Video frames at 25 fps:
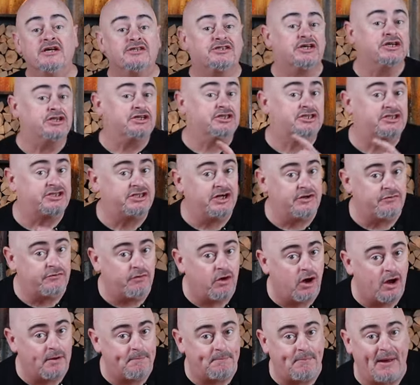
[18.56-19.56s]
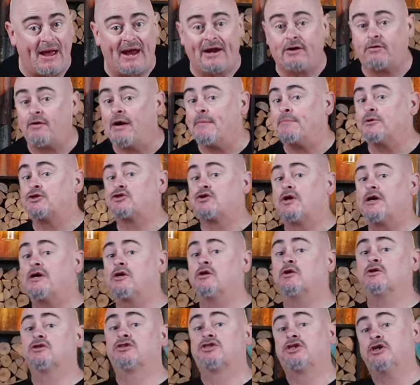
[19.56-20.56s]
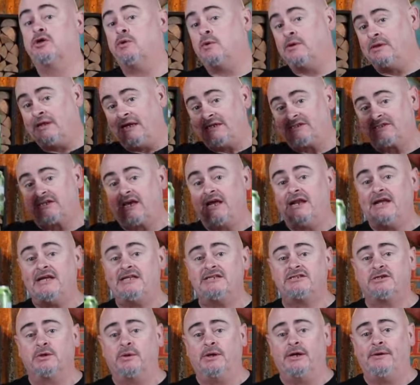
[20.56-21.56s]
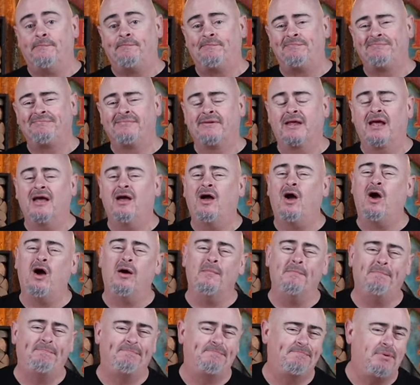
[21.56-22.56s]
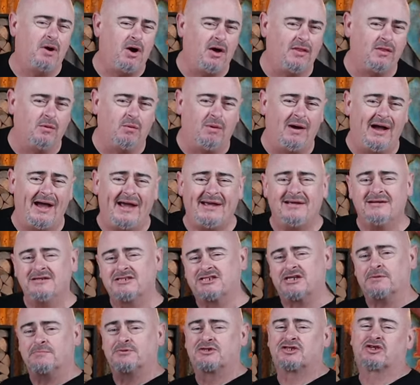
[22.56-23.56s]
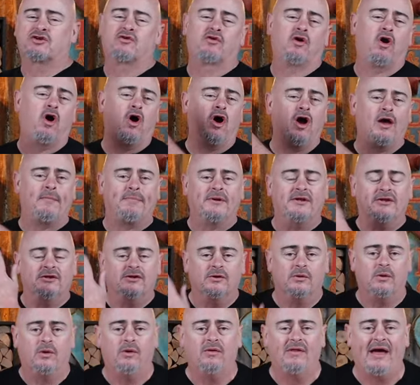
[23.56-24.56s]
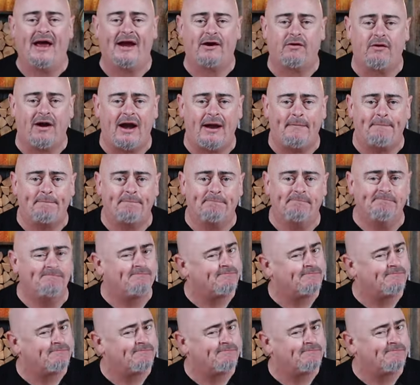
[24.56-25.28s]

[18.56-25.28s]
So just sit right back, grab a drink or two and let's get into it. Um, by the way, subscribe and do all that crap.